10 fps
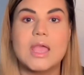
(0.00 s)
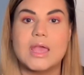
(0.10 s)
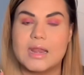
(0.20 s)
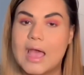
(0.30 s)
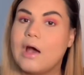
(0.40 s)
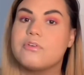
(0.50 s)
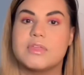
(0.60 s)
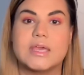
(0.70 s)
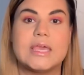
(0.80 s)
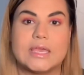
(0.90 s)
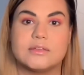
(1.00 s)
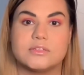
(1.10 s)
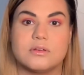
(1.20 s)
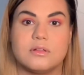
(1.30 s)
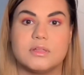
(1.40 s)
and how they
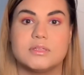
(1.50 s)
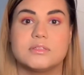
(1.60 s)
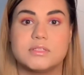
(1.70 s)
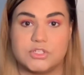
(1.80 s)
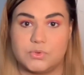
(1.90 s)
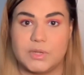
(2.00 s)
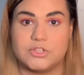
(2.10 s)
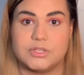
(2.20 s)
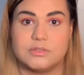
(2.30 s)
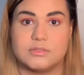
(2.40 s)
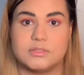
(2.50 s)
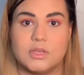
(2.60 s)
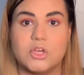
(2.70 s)
handle situations.